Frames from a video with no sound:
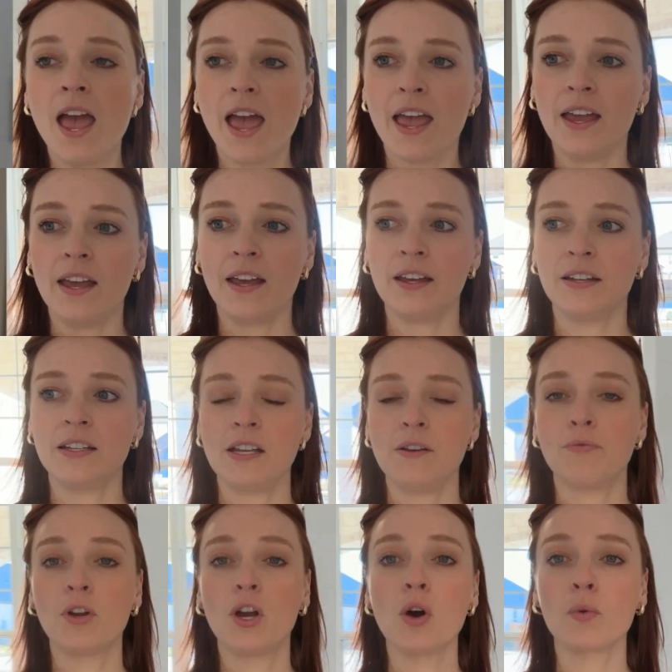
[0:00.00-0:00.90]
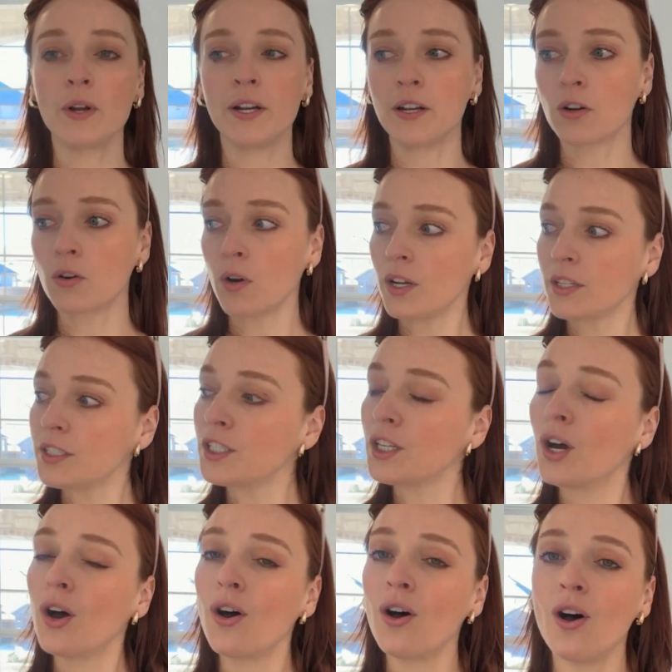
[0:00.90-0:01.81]
And if we go right across the
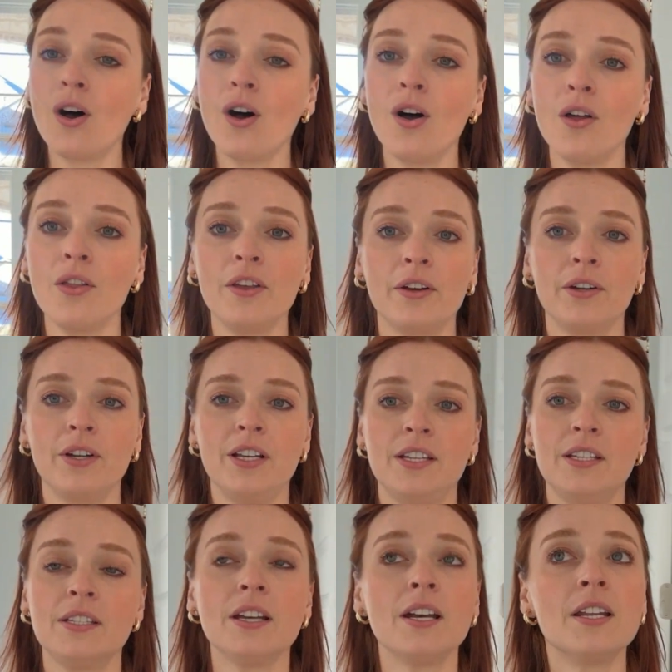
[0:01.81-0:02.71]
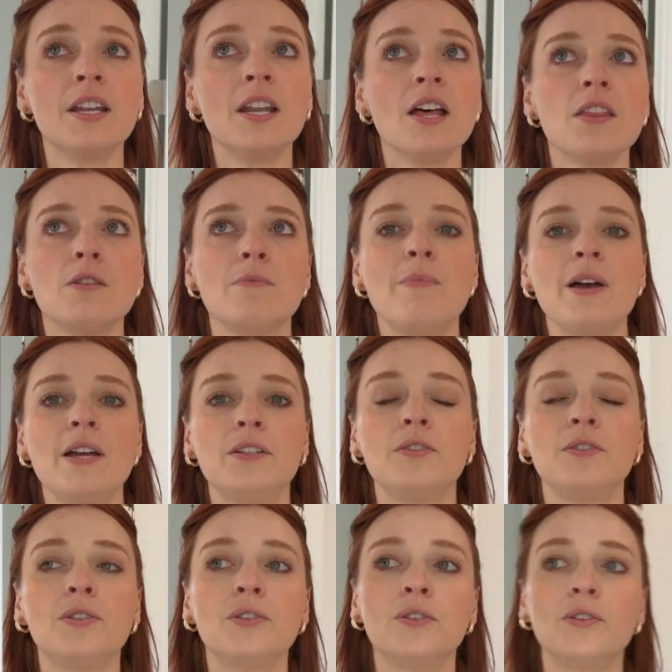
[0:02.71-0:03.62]
hall, there is another
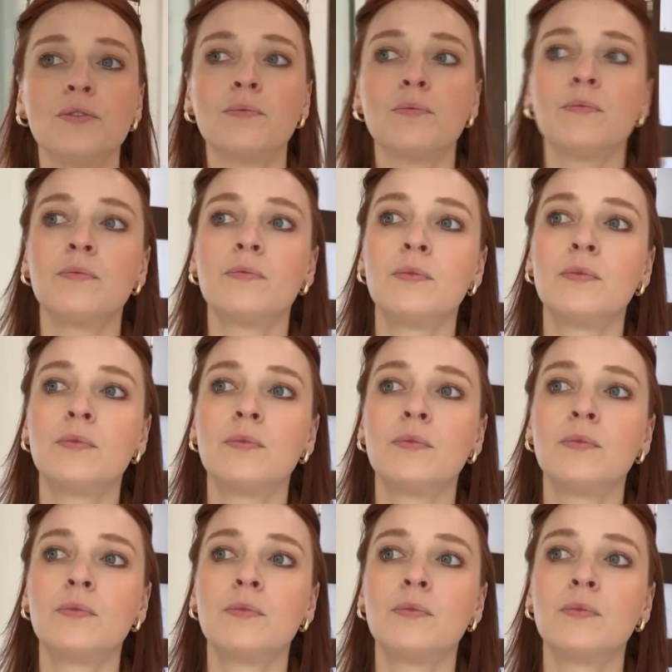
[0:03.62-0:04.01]
bedroom.